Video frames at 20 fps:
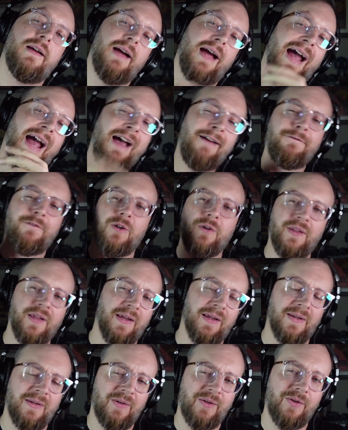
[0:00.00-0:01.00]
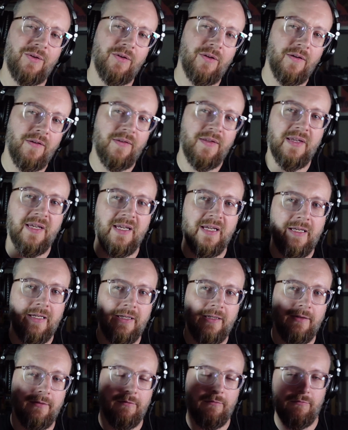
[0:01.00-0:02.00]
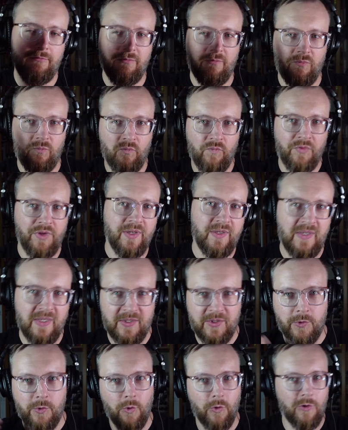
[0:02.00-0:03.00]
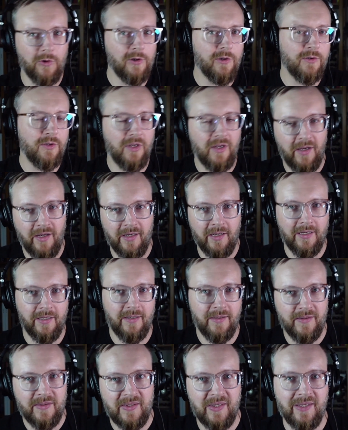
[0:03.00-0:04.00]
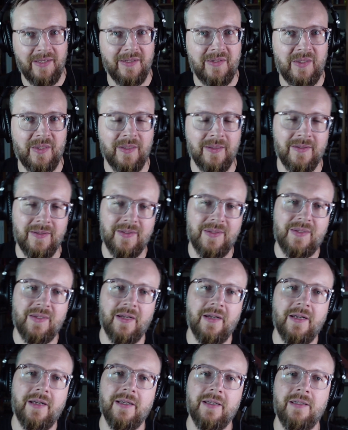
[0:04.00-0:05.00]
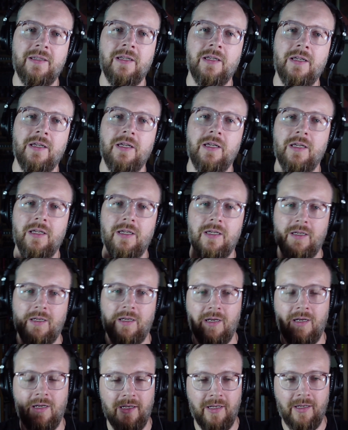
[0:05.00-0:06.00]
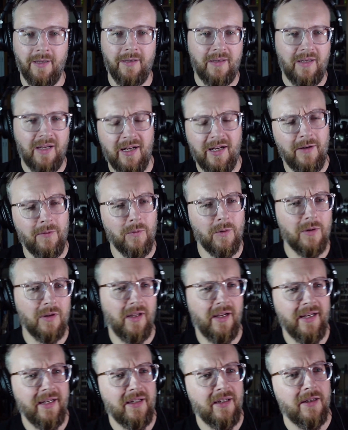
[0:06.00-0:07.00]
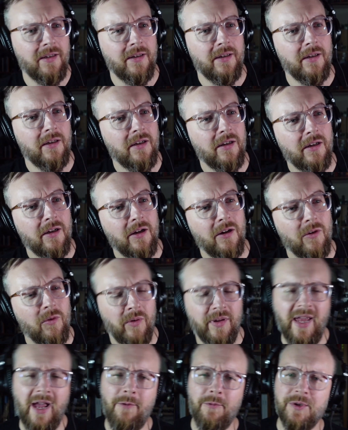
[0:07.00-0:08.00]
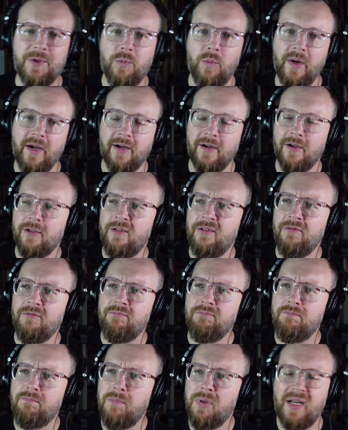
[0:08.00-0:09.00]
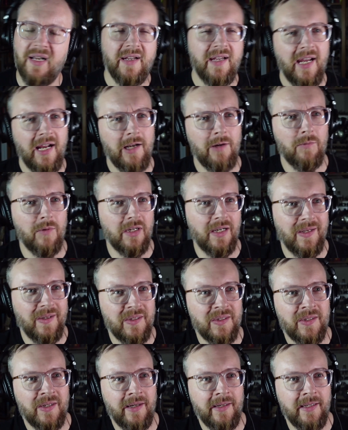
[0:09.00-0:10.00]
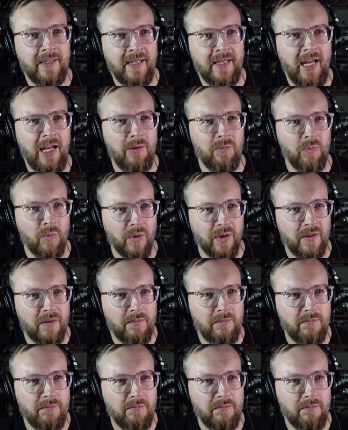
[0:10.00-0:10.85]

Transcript: after this, the Discord citizens kind of were like, well, that was weird, but I kind of wanted to design a game with